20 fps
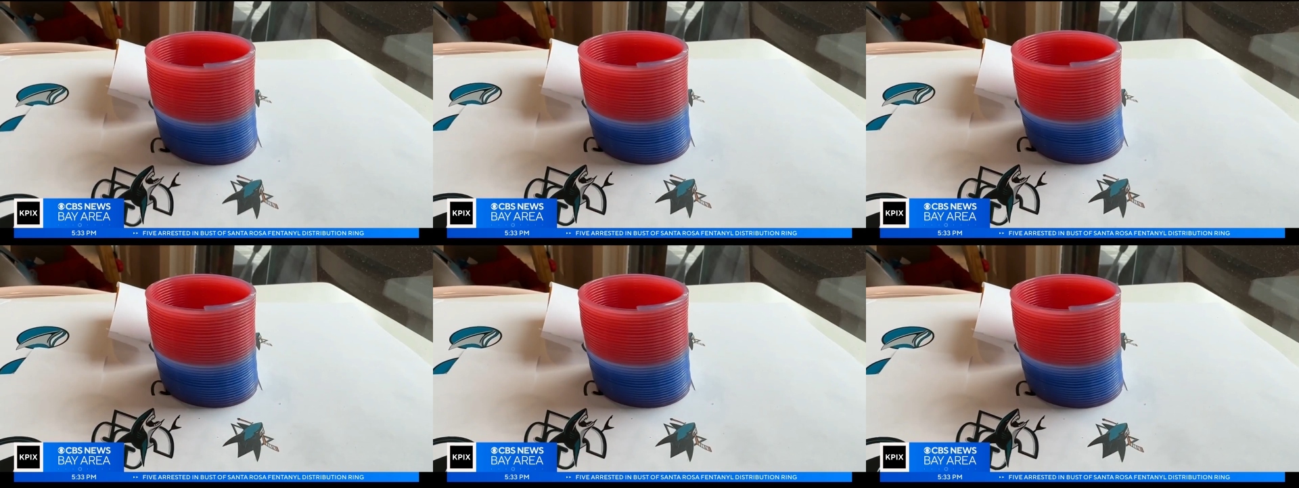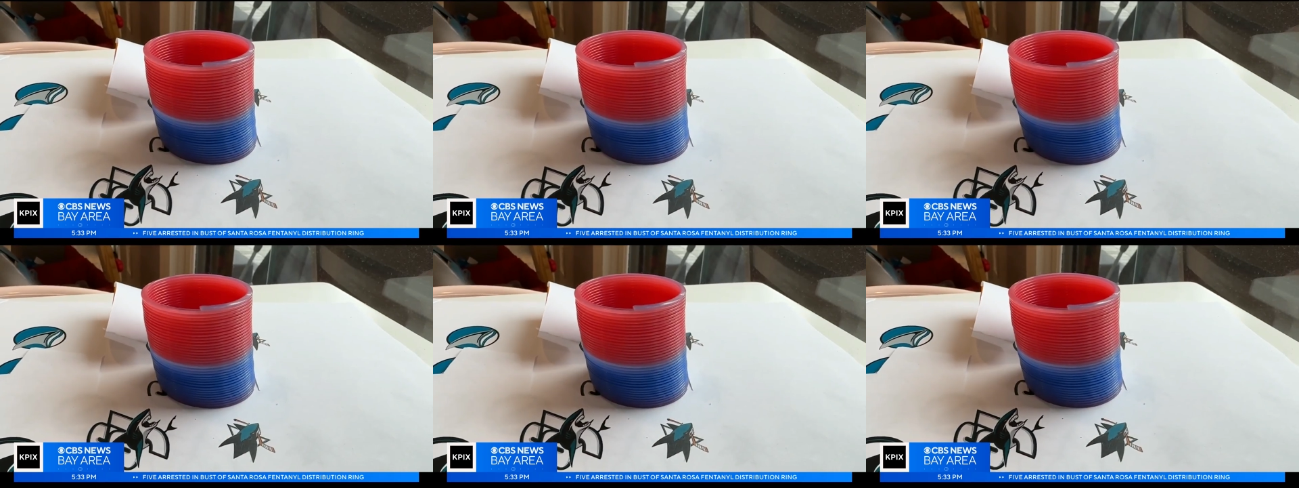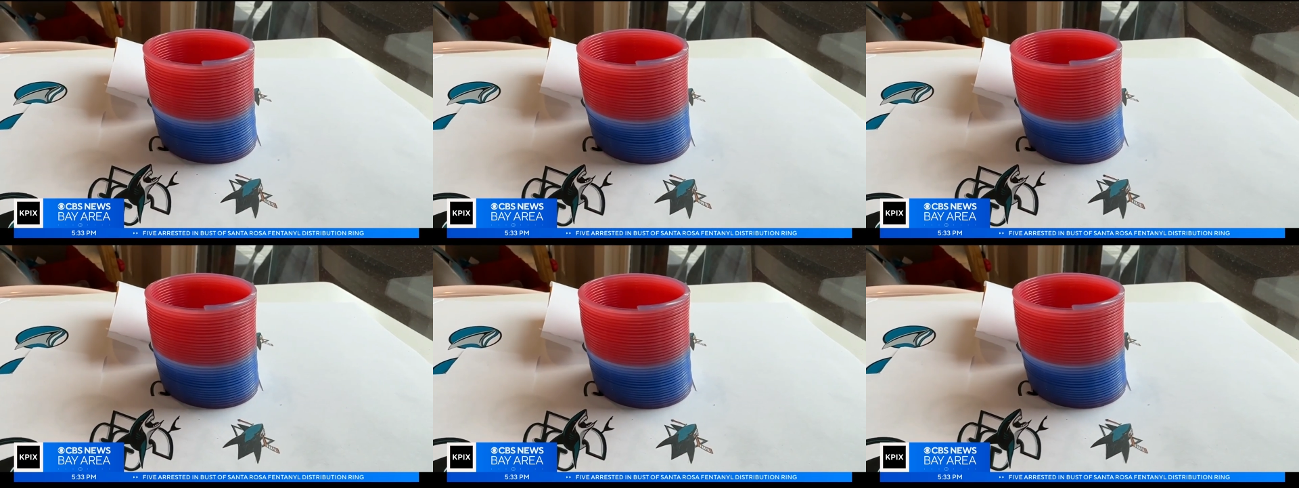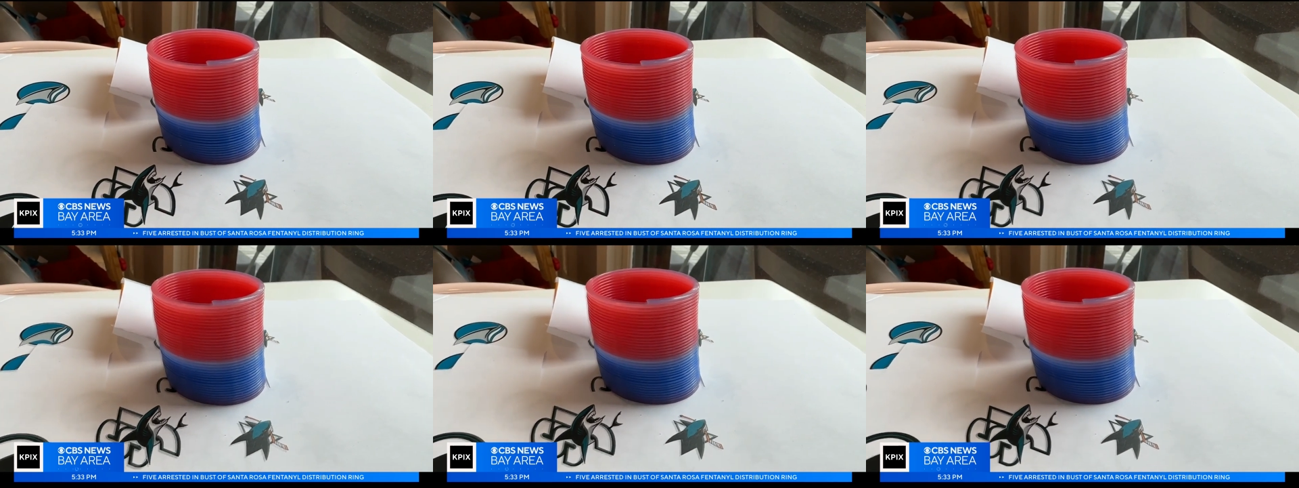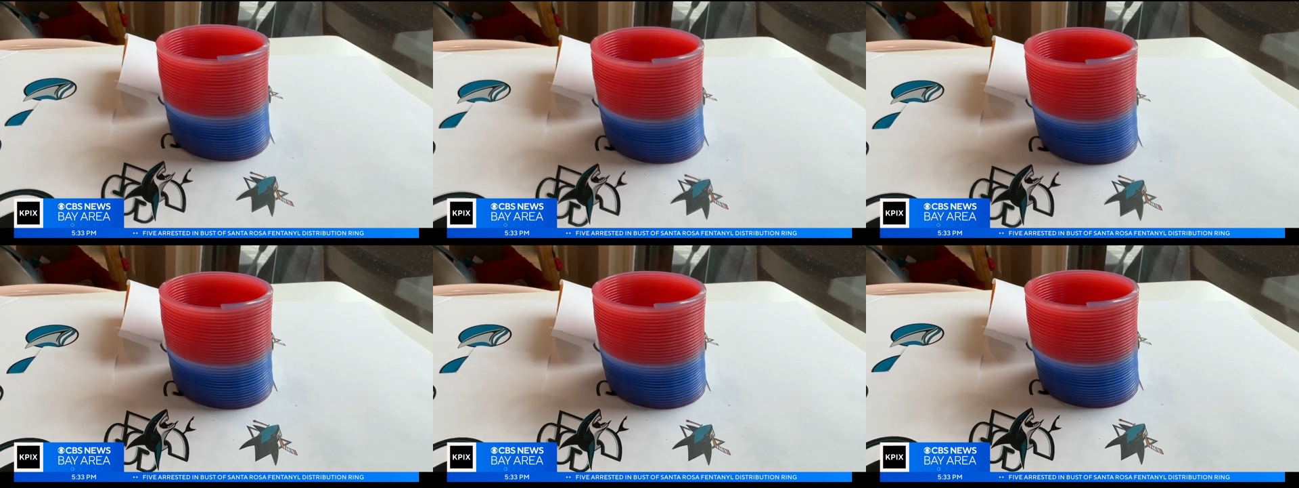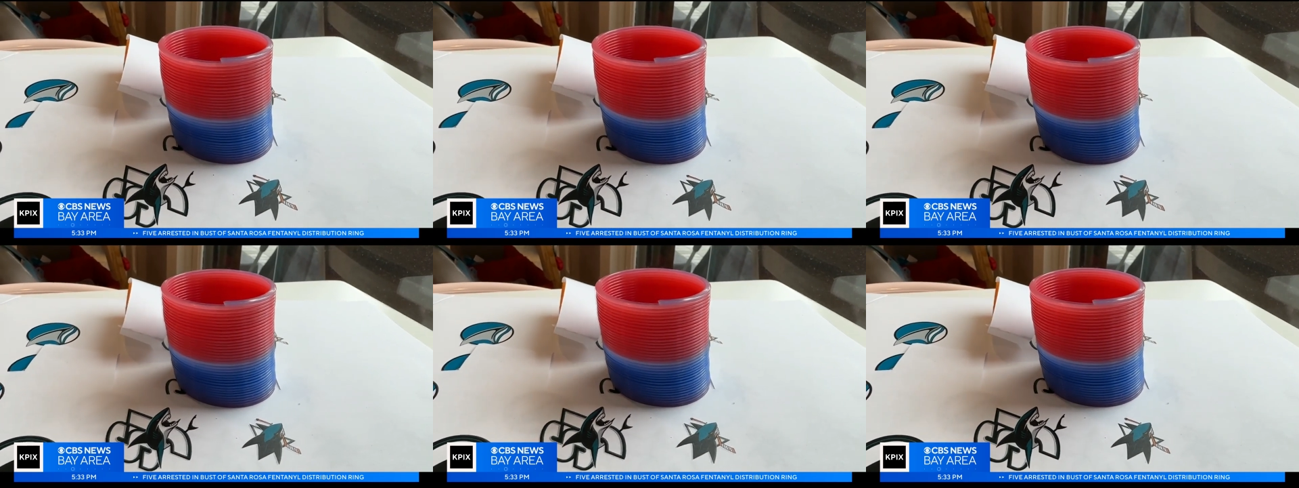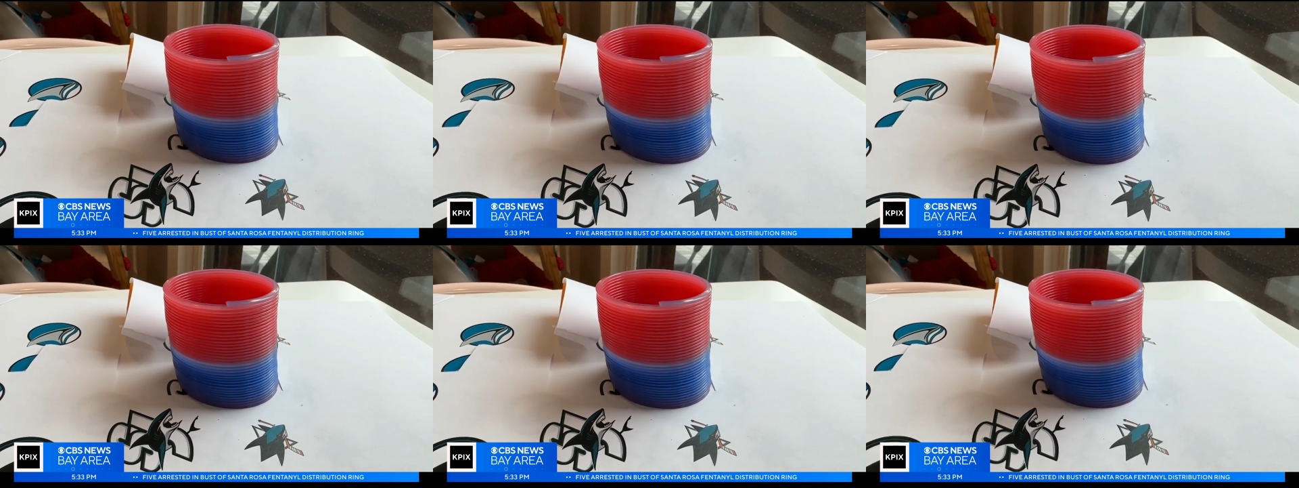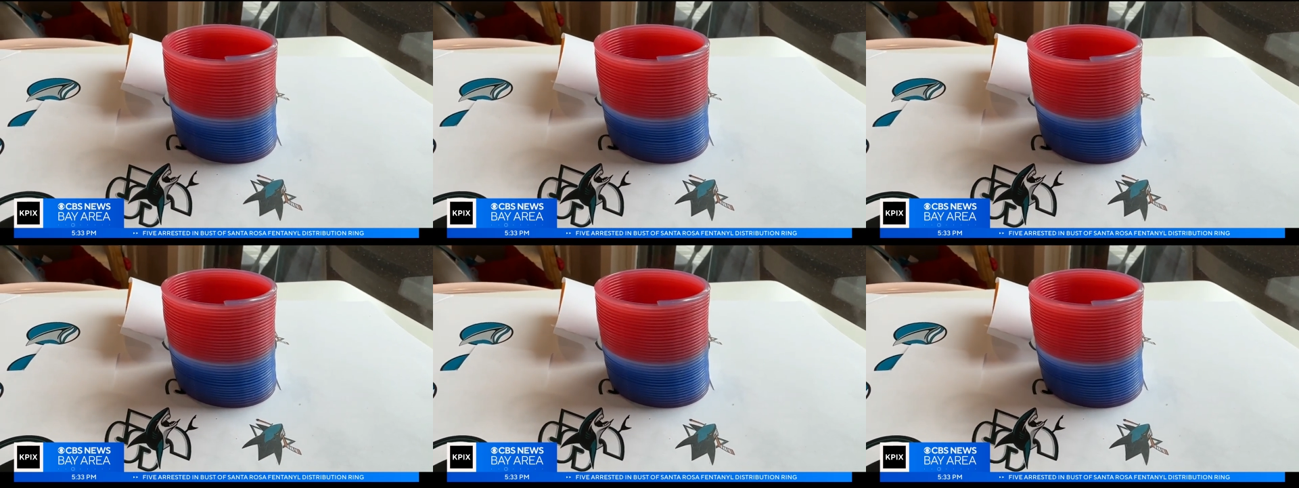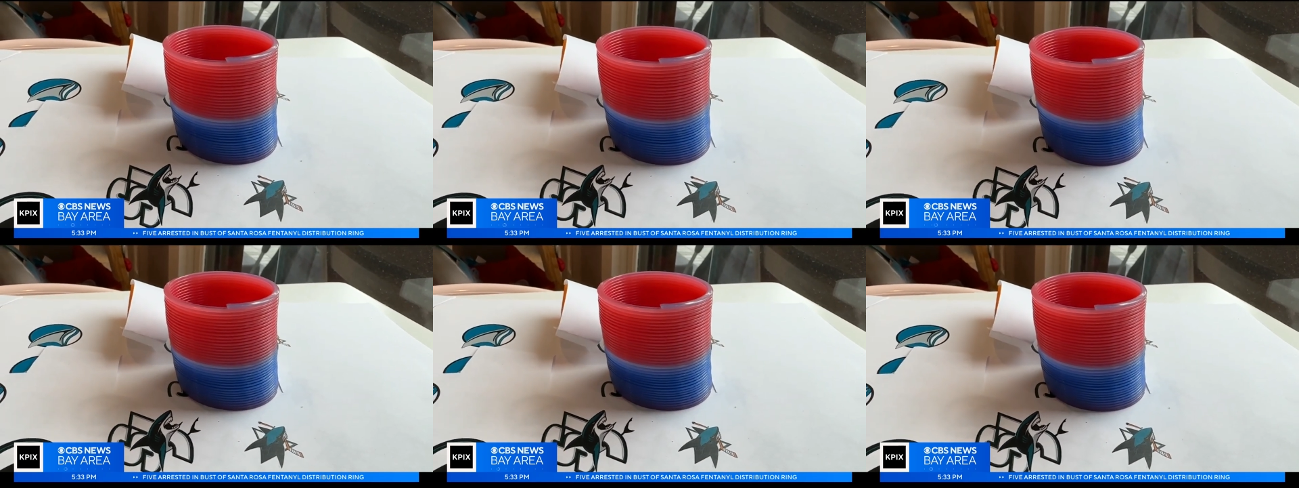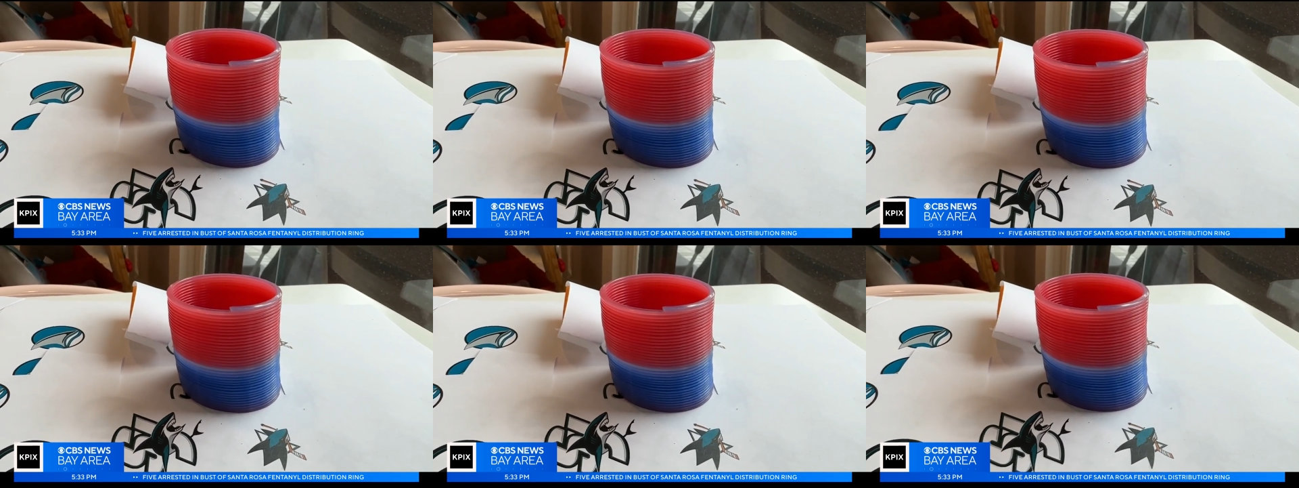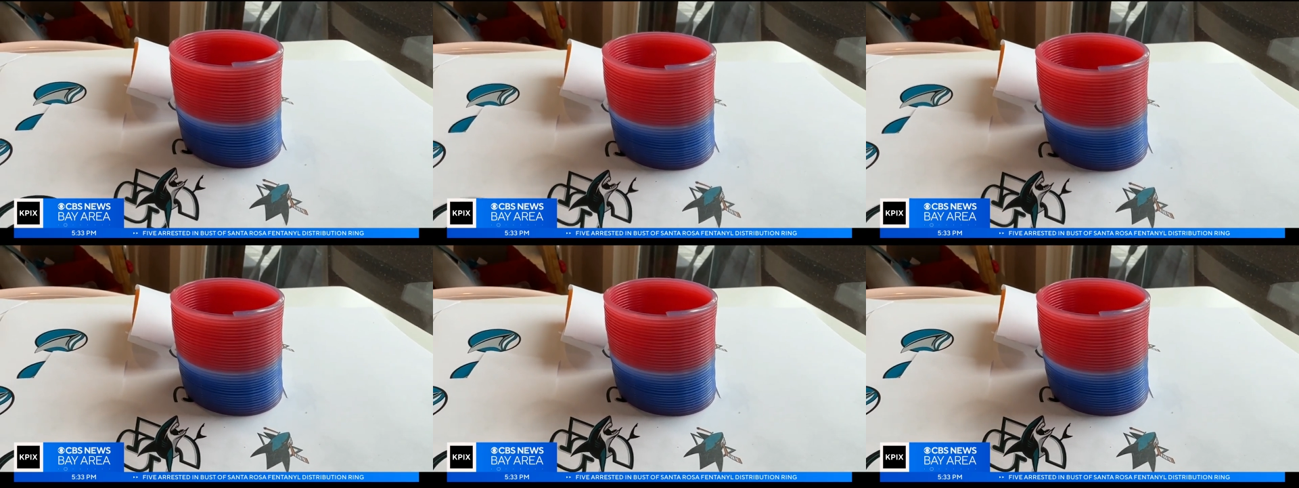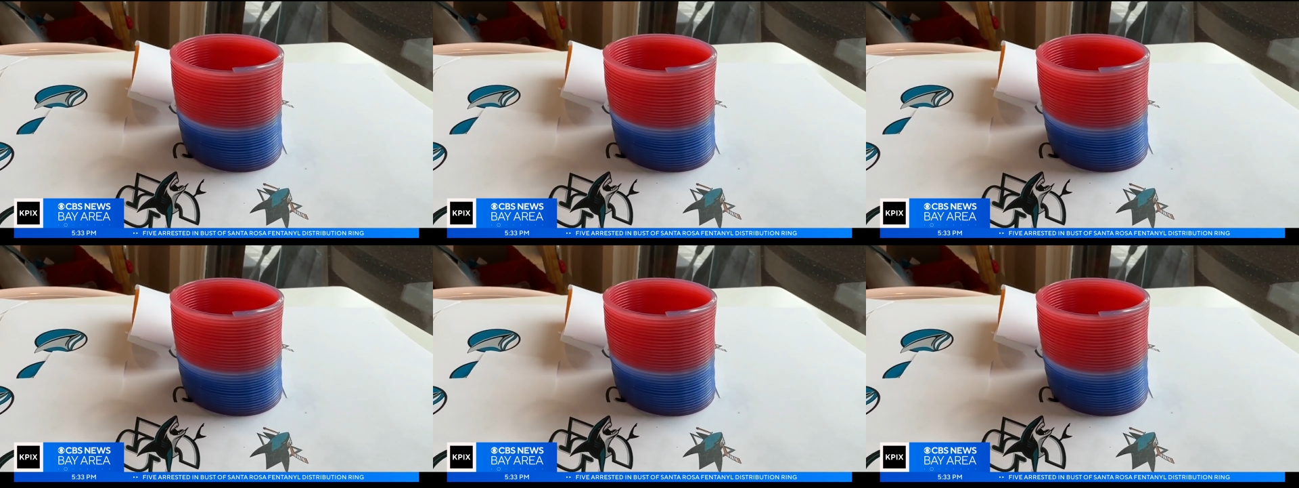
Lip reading: No face is visible, so there are no lips to read.